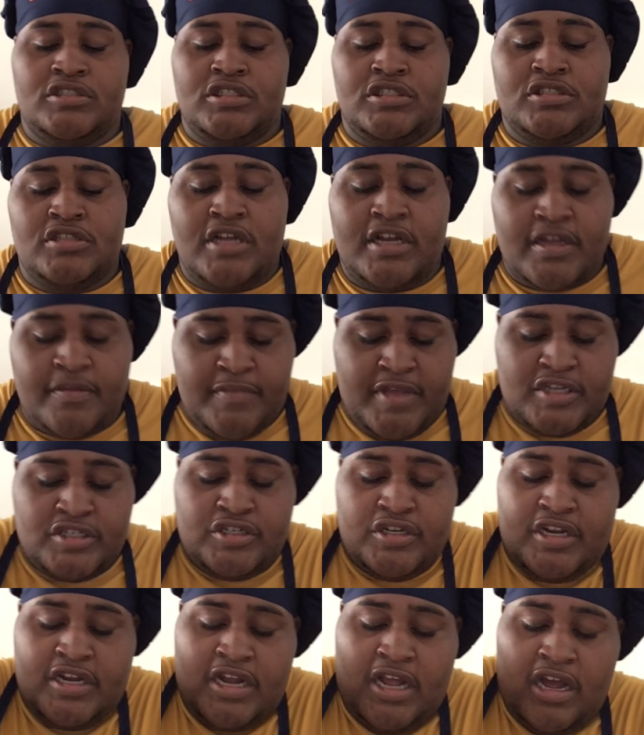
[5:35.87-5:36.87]
just so I can make
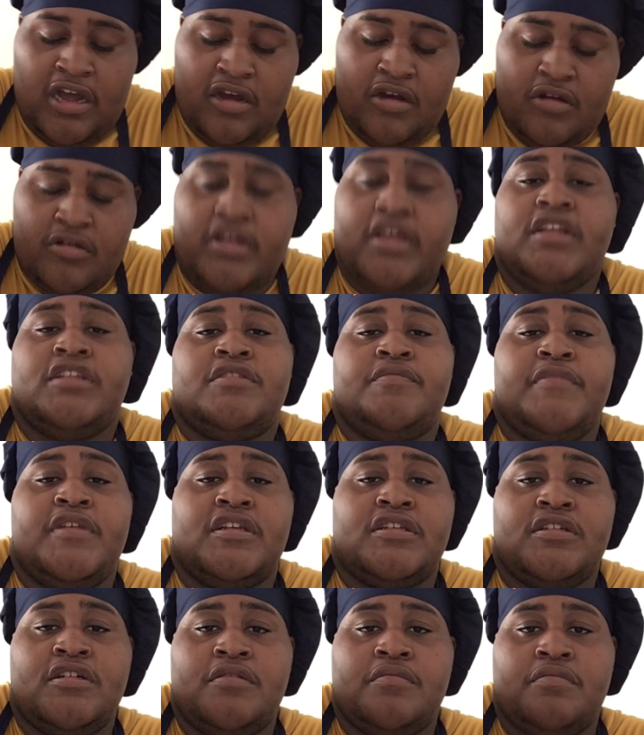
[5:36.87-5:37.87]
sure that it all gets
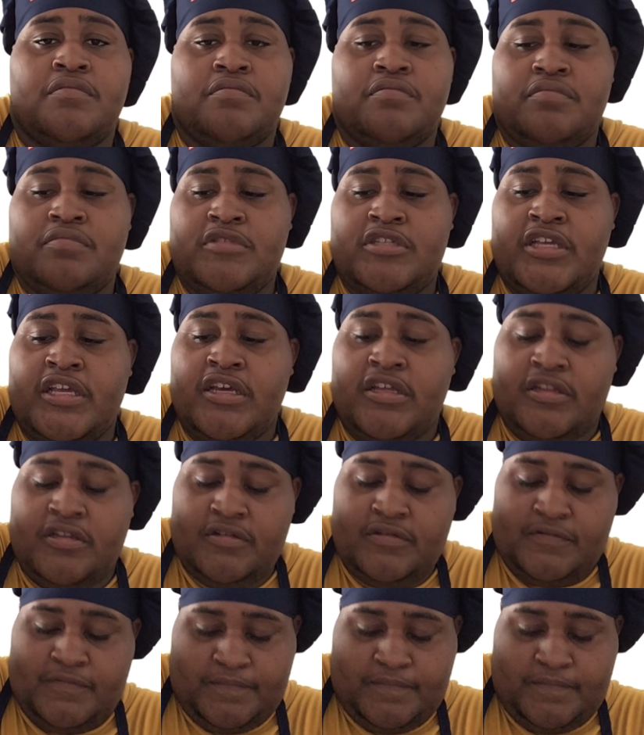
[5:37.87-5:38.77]
mixed up together.